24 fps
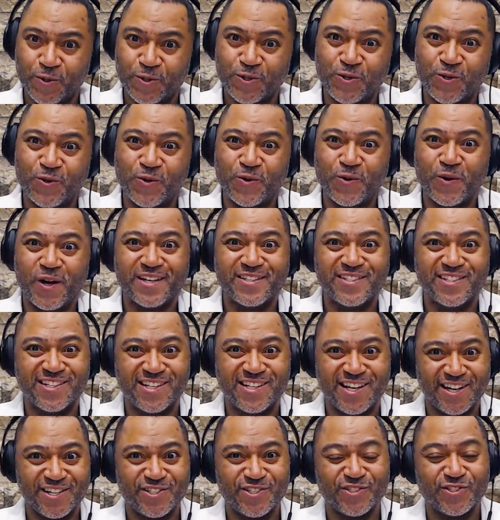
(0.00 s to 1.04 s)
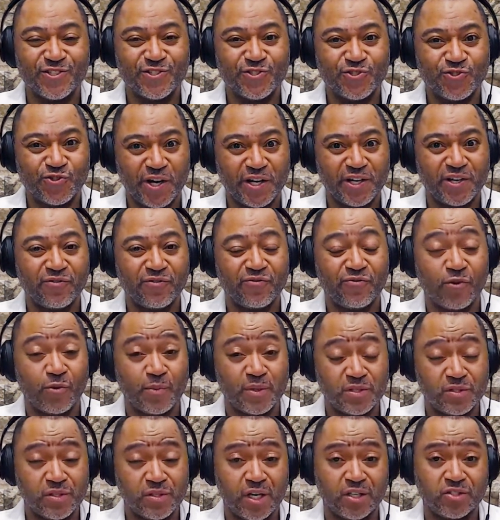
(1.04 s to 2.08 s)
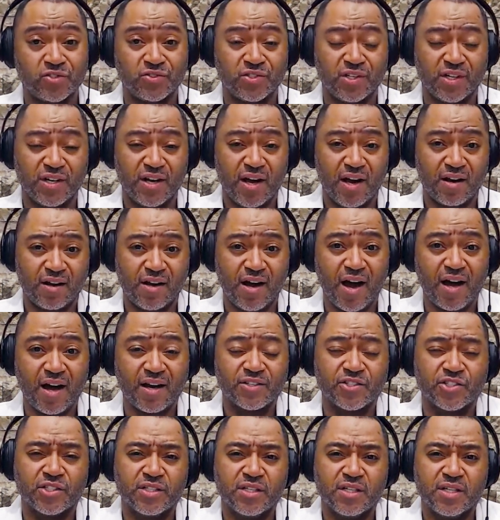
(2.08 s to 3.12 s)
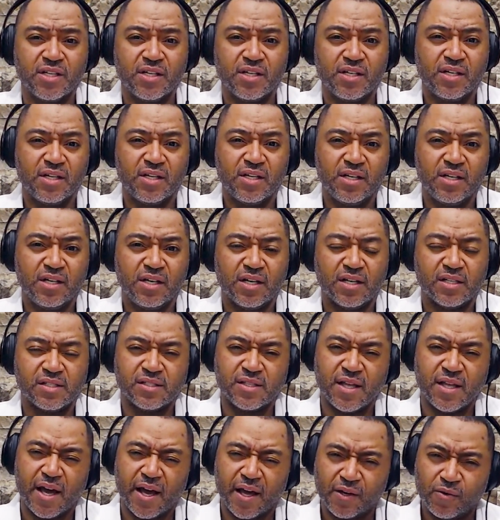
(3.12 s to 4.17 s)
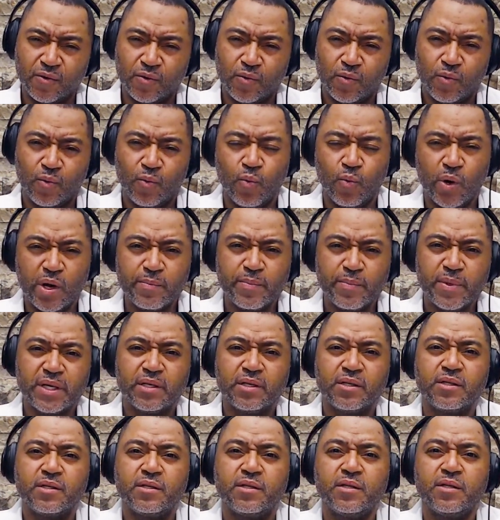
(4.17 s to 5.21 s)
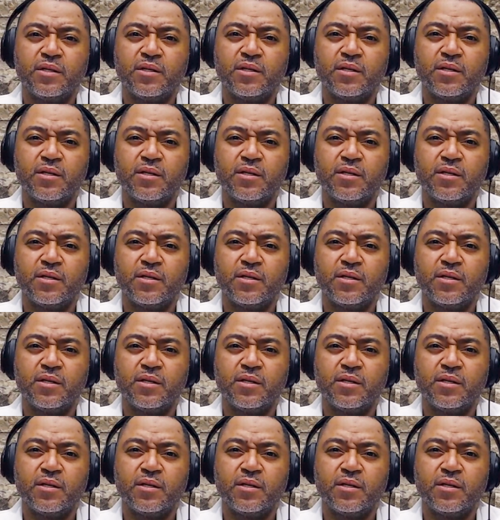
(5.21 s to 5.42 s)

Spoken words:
school education and training for obstetrics and gynecology, is that women